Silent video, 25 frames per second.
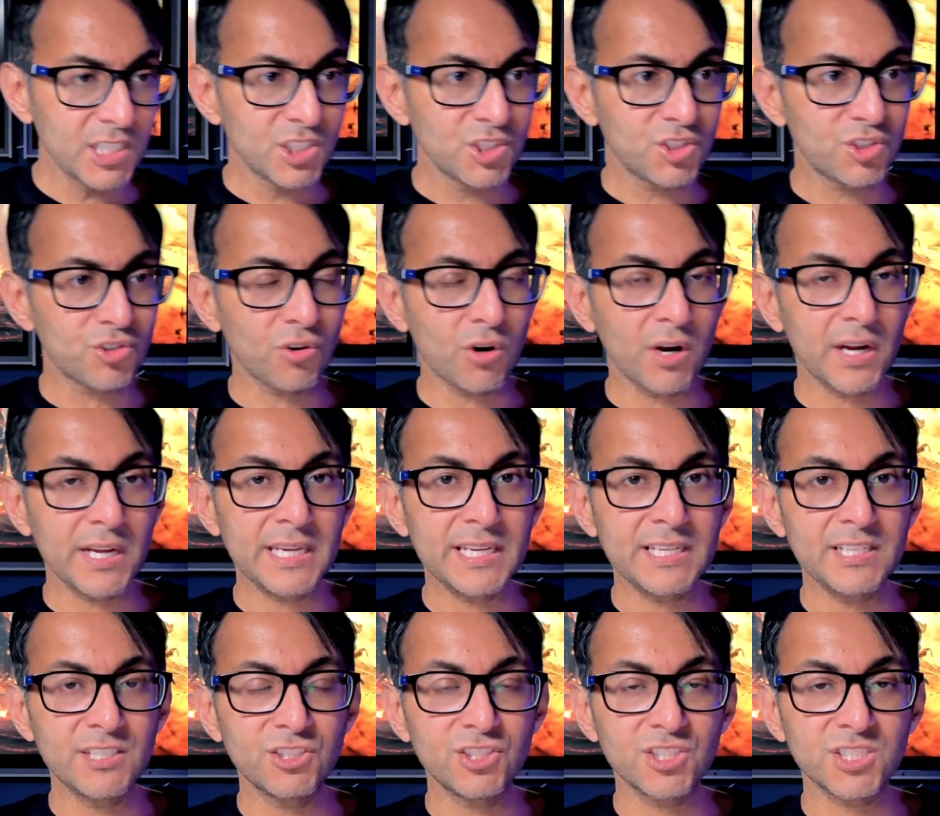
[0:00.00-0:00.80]
Try
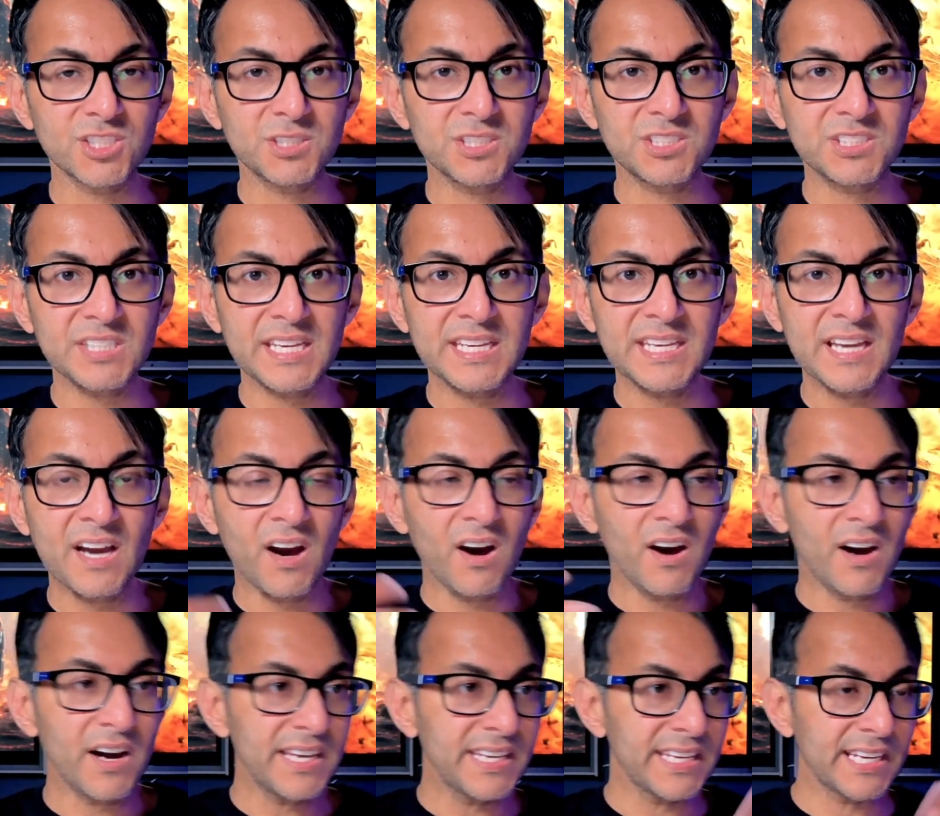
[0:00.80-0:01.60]
and just say
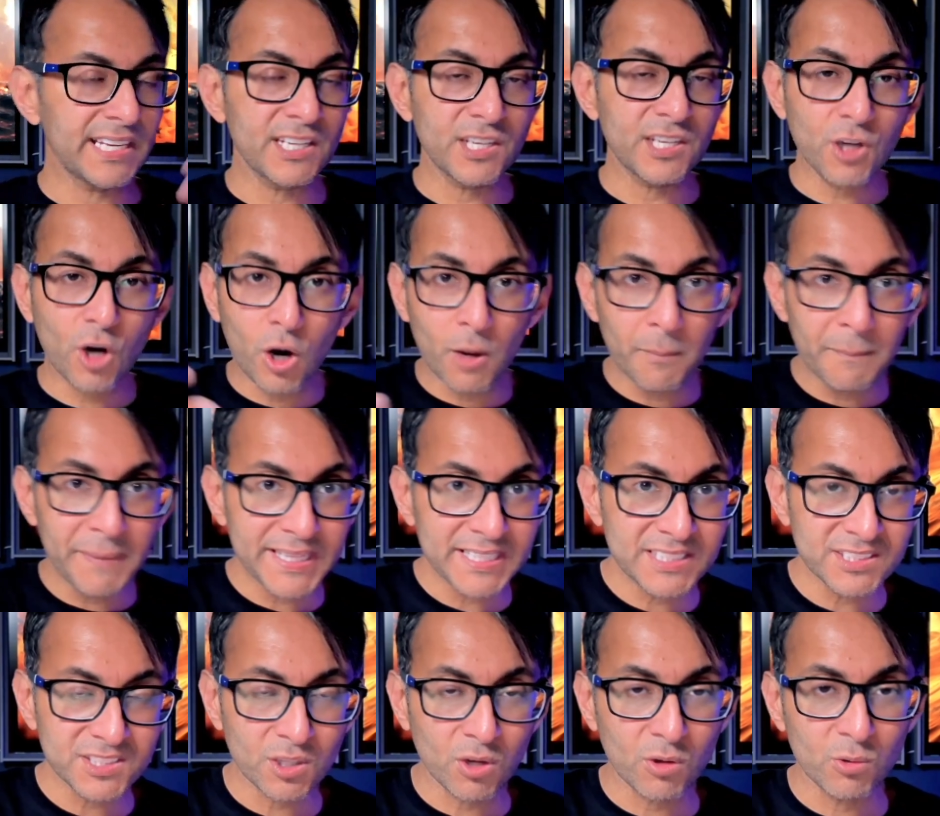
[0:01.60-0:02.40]
hi and
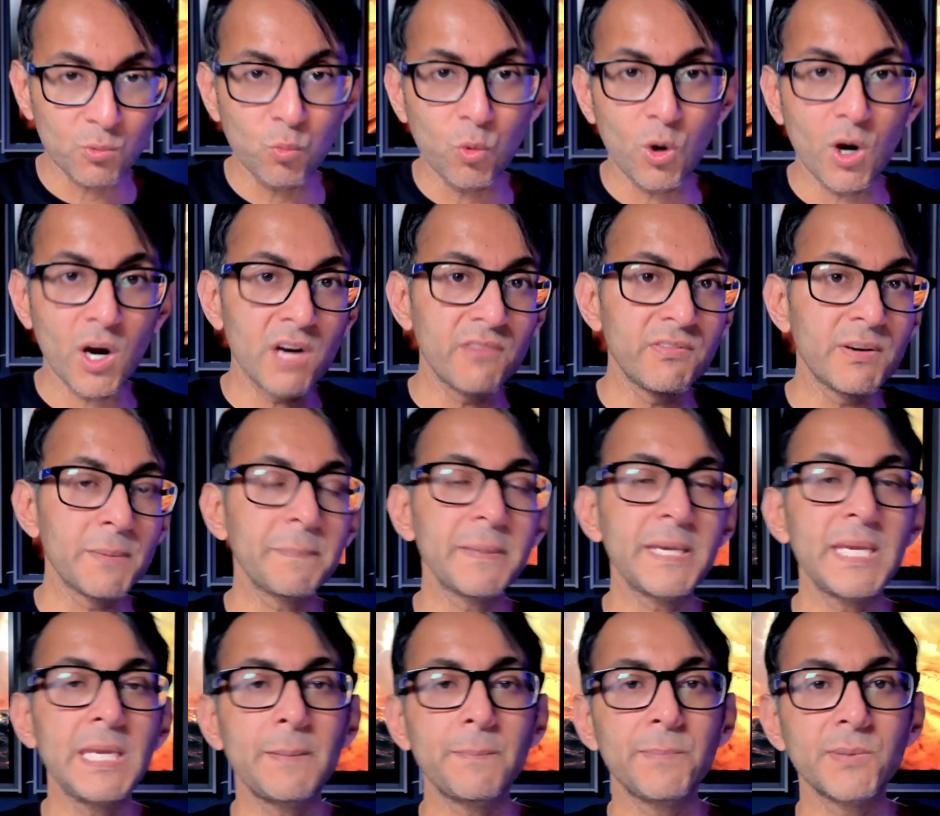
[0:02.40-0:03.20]
comment on what other
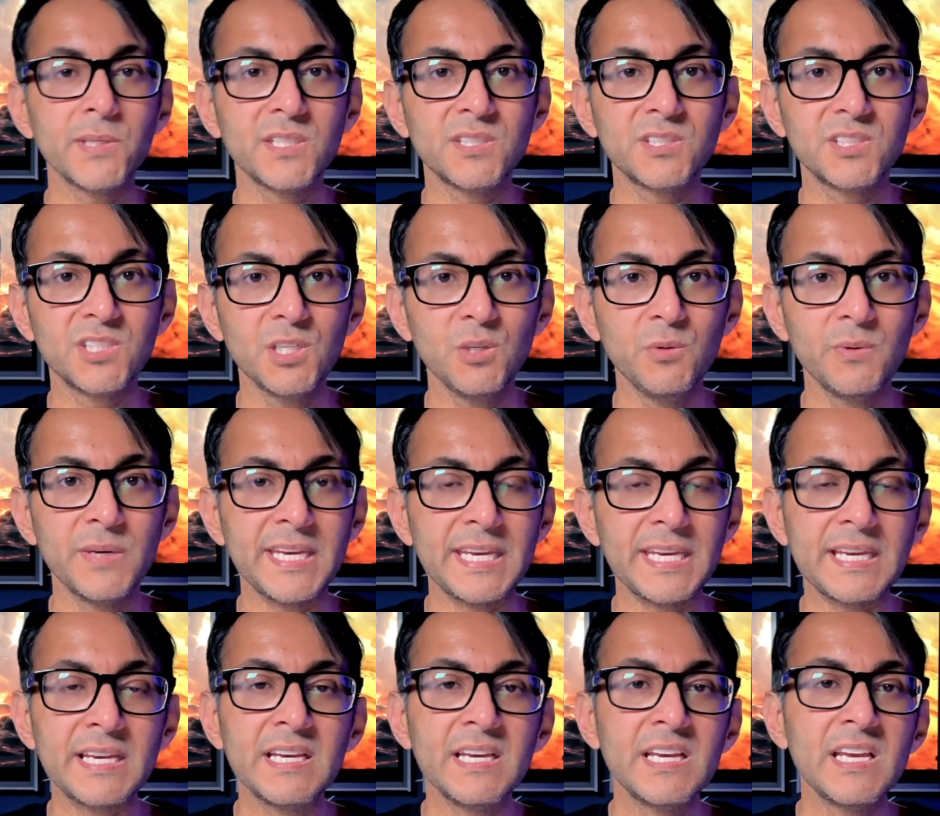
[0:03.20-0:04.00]
people are
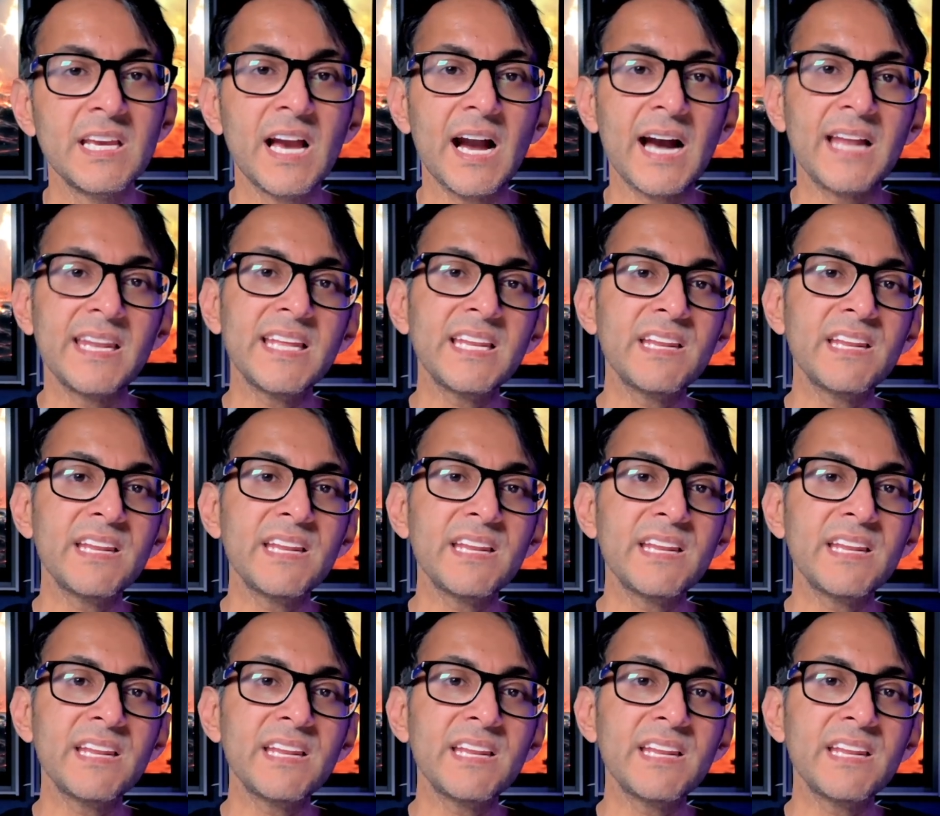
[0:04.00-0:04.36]
doing. And then